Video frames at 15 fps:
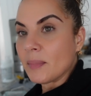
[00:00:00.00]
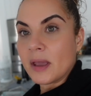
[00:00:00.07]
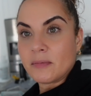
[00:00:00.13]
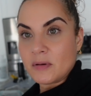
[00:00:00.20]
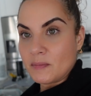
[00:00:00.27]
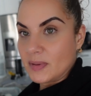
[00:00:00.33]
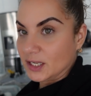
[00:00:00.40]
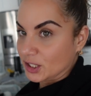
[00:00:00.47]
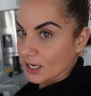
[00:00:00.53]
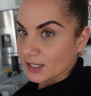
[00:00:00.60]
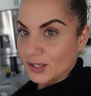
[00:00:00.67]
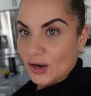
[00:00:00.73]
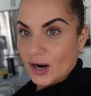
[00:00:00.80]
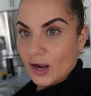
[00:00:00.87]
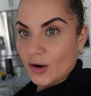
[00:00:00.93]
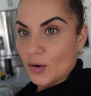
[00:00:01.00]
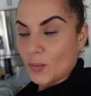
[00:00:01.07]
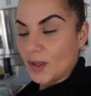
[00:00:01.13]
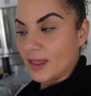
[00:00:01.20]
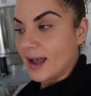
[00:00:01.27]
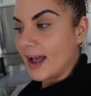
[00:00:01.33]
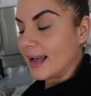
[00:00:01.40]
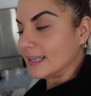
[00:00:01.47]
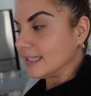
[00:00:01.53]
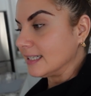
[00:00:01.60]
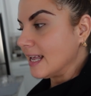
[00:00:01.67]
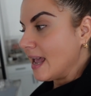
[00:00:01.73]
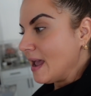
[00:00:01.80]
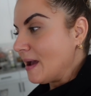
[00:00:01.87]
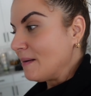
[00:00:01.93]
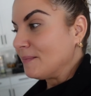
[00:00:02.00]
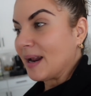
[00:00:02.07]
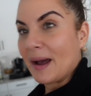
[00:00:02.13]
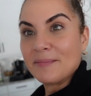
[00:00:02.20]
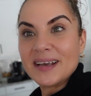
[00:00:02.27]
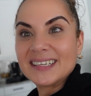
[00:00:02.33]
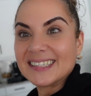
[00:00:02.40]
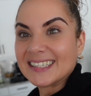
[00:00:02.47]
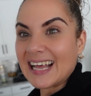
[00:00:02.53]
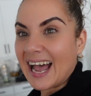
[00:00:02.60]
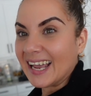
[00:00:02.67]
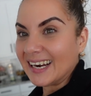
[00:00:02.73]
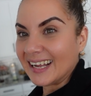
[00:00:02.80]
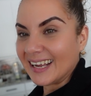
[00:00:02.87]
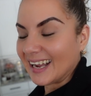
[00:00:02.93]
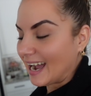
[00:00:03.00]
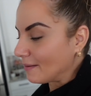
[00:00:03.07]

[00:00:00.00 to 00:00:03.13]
Maybe Miche is gonna go with us. But I'm excited.